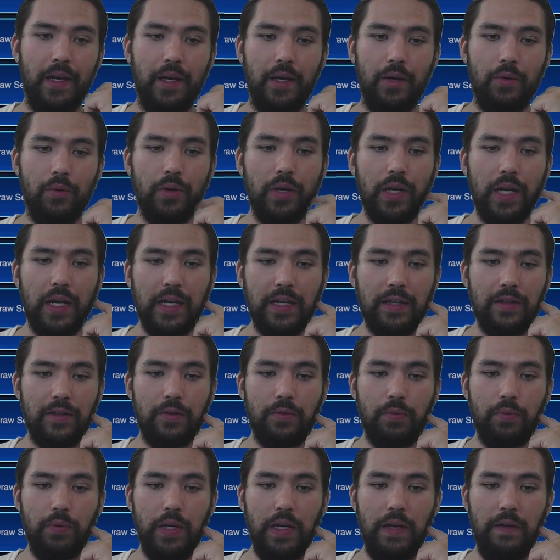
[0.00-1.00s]
We're getting
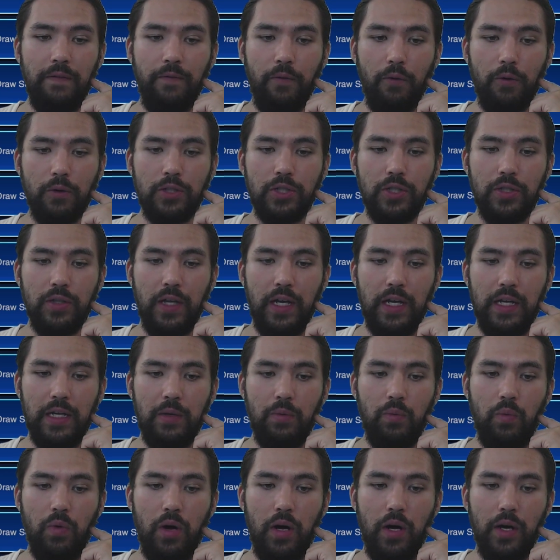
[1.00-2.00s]
3 Fortune
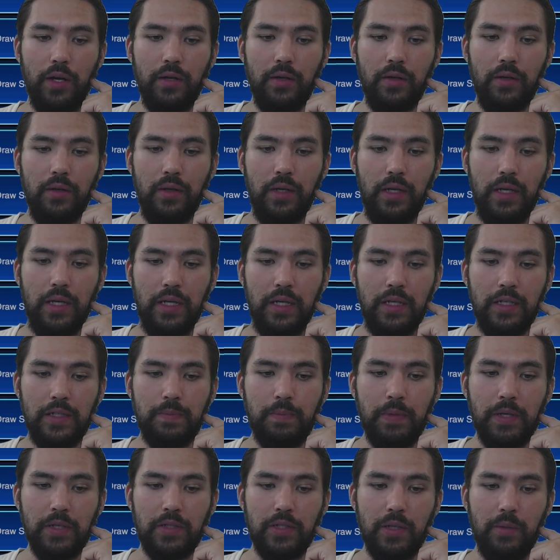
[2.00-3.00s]
Lady Water.
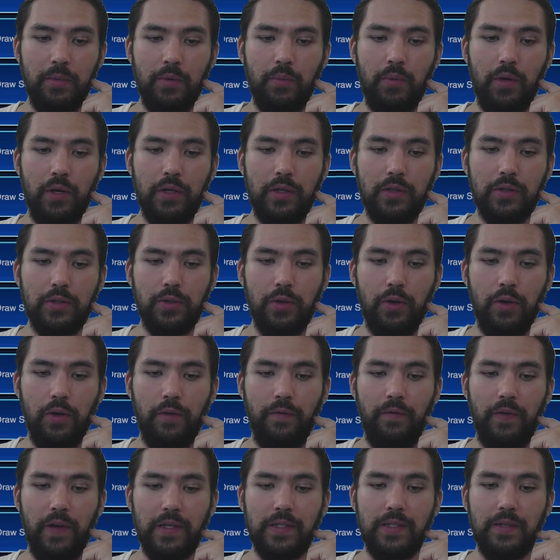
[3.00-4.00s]
Special summon while you control
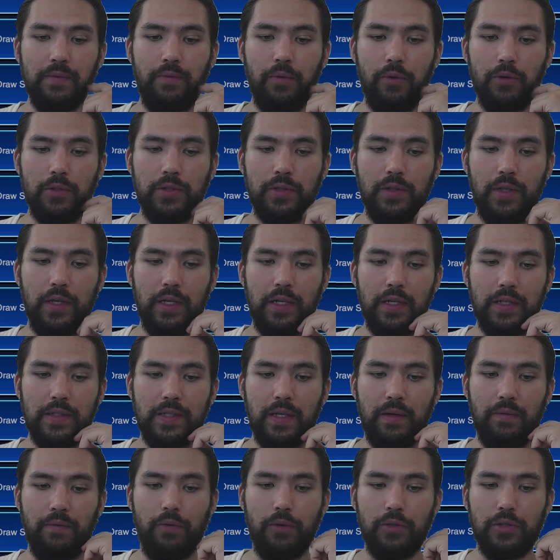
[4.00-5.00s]
a face-up Fortune Lady
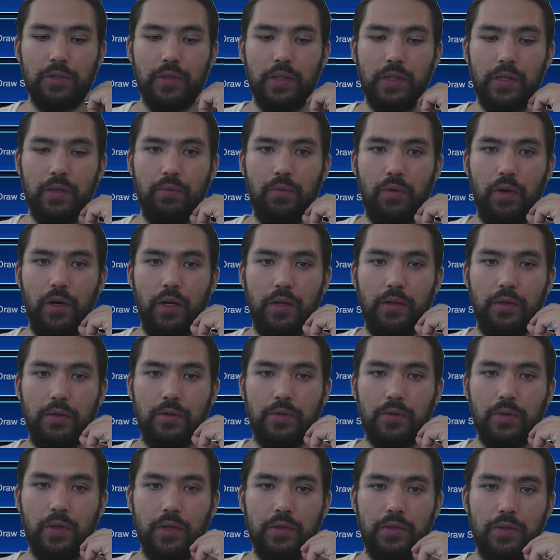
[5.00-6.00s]
except Fortune Lady Water.
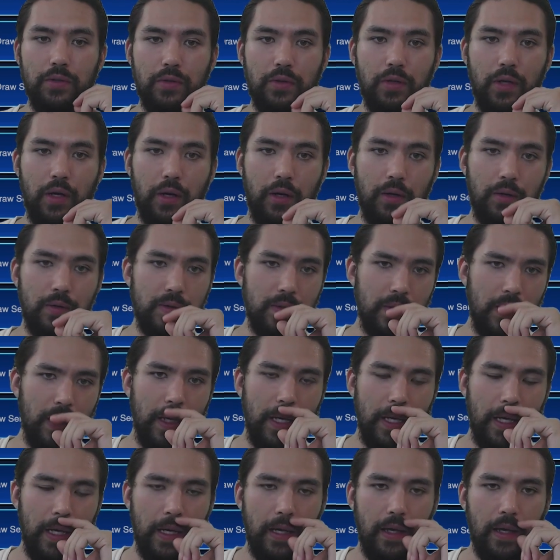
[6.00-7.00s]
Draw 2 cards.
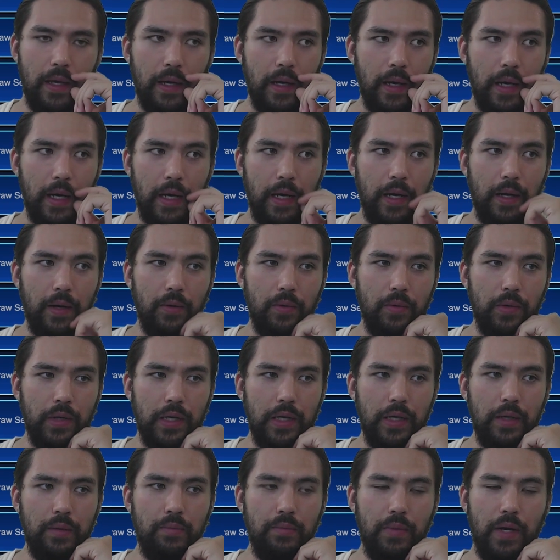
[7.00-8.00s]

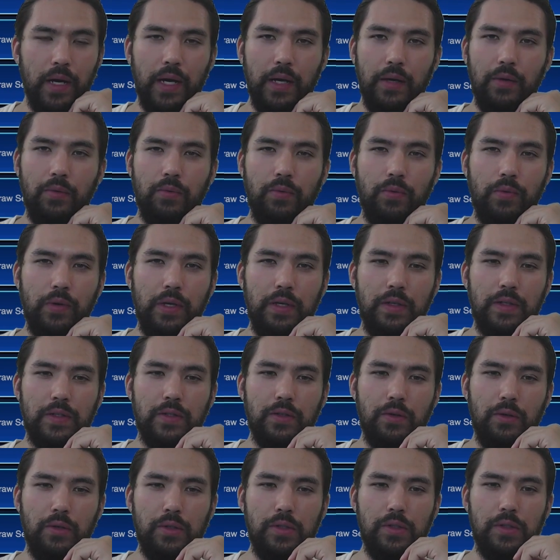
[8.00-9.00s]
In my
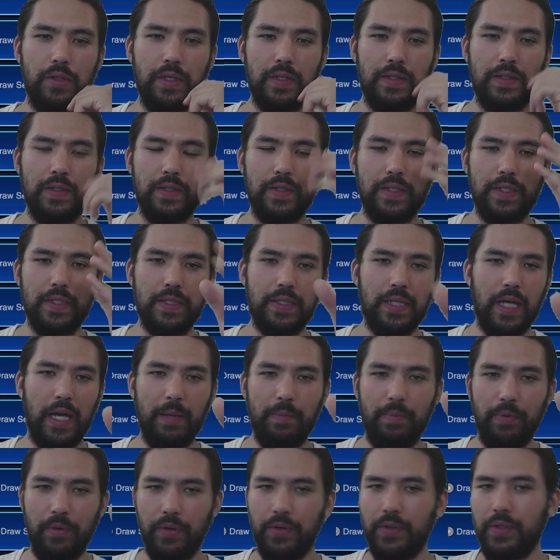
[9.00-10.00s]
research, this is
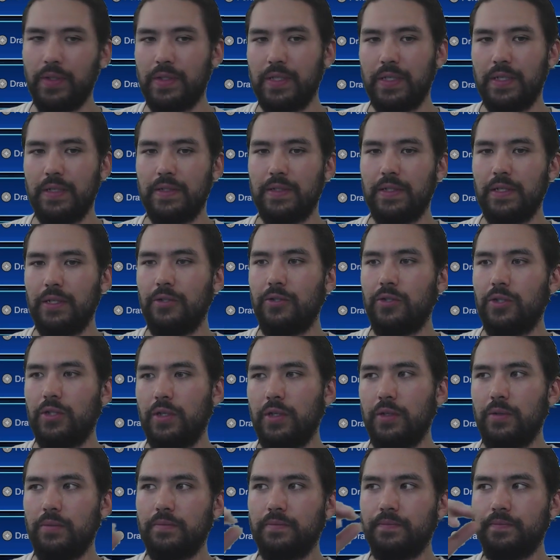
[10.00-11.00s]
staple in the
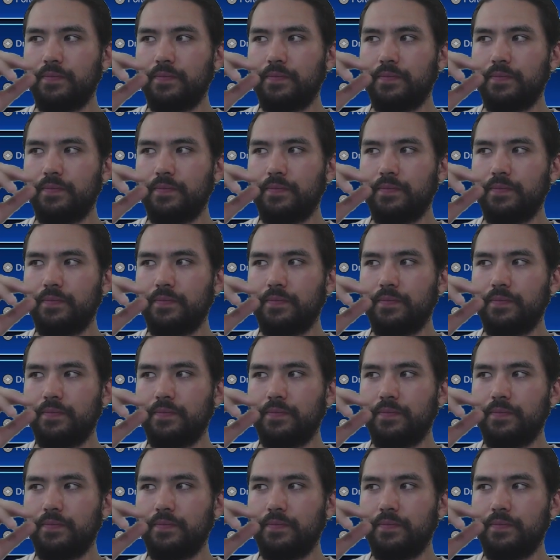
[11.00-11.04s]
TCG.